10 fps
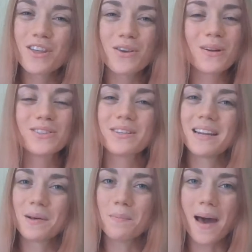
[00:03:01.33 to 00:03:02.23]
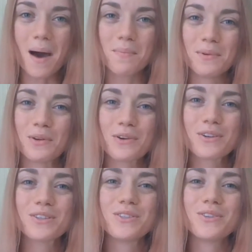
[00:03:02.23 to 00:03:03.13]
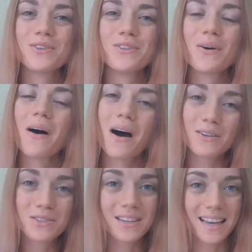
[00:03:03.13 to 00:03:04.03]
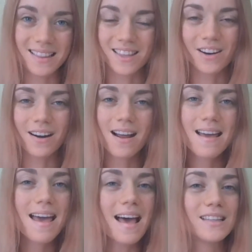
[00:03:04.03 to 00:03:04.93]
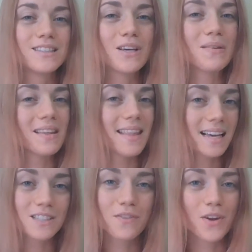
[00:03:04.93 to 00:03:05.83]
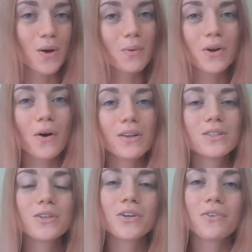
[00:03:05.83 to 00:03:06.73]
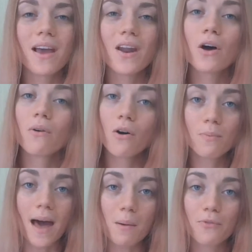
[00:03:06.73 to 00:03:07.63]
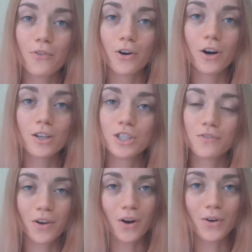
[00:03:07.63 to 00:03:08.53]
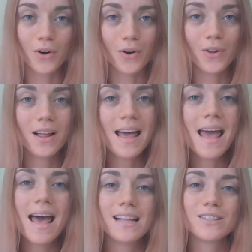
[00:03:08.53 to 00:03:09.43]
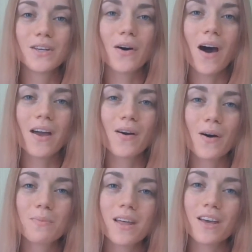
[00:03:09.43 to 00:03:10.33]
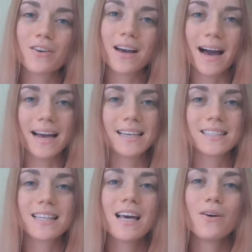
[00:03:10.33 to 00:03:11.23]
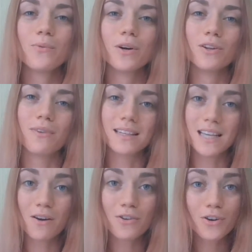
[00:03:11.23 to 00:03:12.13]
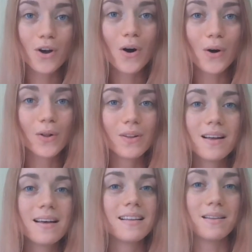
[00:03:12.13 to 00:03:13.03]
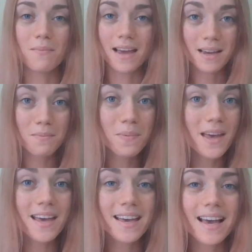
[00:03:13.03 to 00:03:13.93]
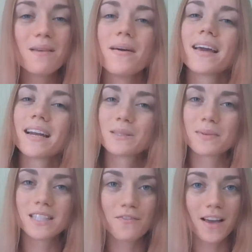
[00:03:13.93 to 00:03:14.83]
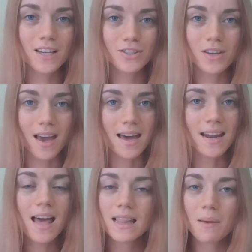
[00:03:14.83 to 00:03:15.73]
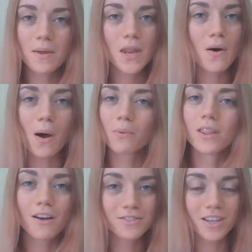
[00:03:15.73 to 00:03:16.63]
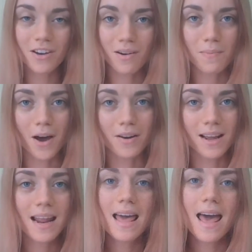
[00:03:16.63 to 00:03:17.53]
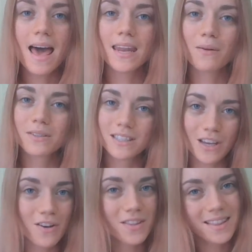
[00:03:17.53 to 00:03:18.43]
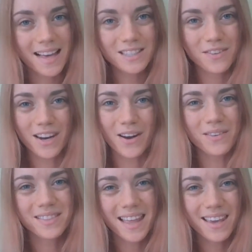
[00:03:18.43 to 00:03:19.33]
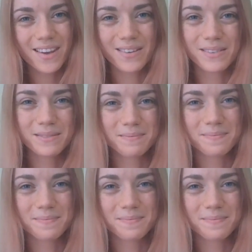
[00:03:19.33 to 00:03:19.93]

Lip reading: that you also need a map in order to know how to get there. And so in the next video, we're going to create our own map for achieving our goal. And so I hope that you guys will write down your goal and make it big and make it as specific as you can. And let me know. I would love to hear about it. And I will see you on the next video. Thank you.